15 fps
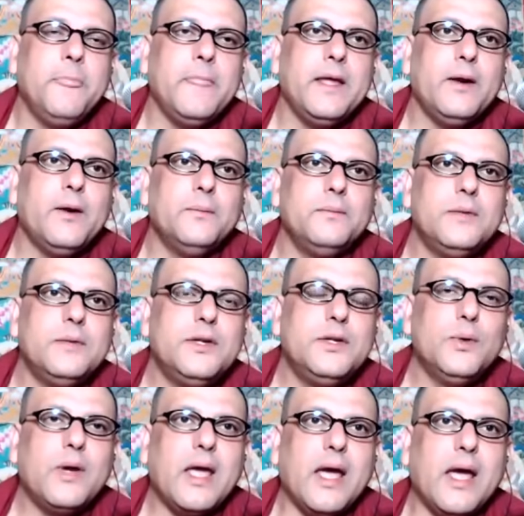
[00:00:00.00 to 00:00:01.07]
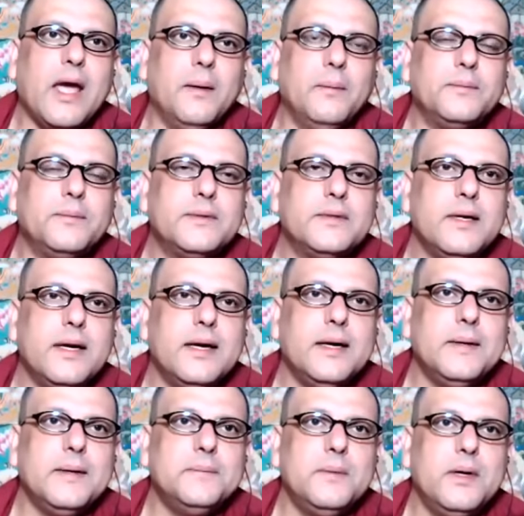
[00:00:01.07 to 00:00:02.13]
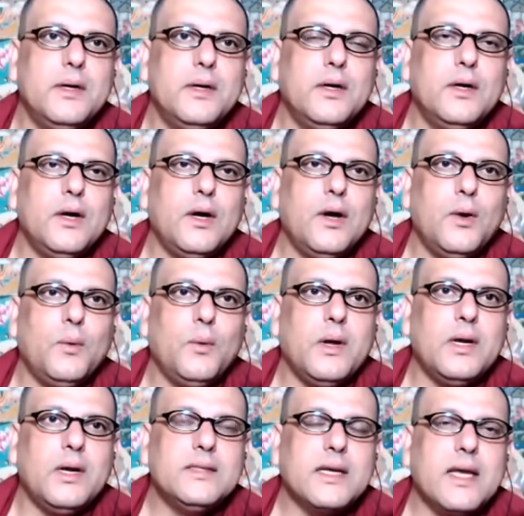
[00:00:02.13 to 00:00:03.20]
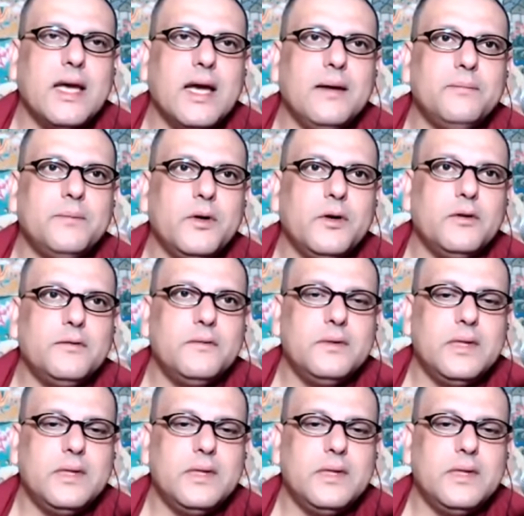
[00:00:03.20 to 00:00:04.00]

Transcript: there are two camps. One is the camp of